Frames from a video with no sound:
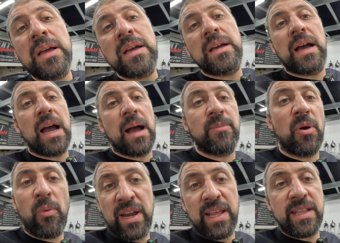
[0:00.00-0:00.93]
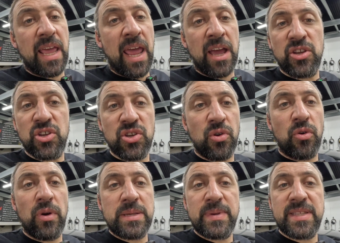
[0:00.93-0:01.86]
But when in doubt, you should
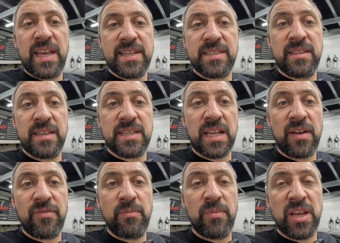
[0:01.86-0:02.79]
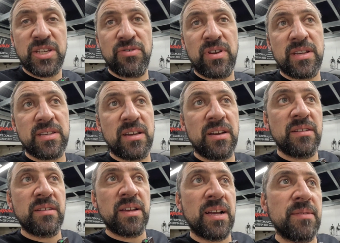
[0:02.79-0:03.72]
always be testing this stuff and measuring, so
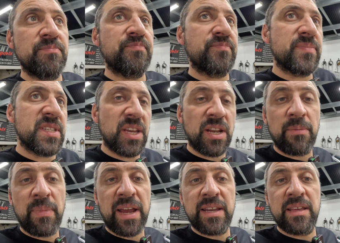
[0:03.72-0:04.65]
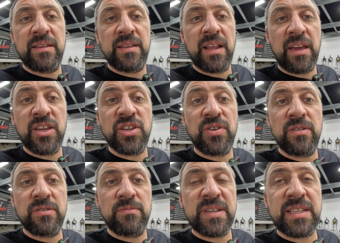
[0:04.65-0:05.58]
you don't make any
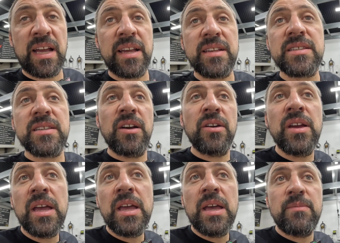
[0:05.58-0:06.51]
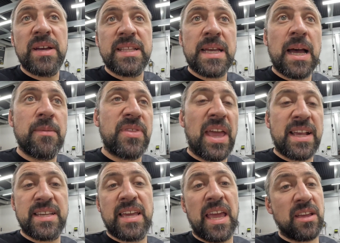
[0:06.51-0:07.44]
issues or mistakes. So, but
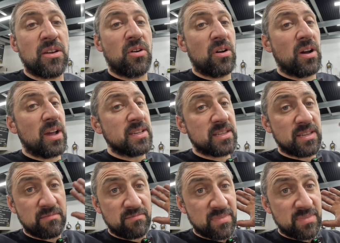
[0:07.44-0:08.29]
thanks again, guys.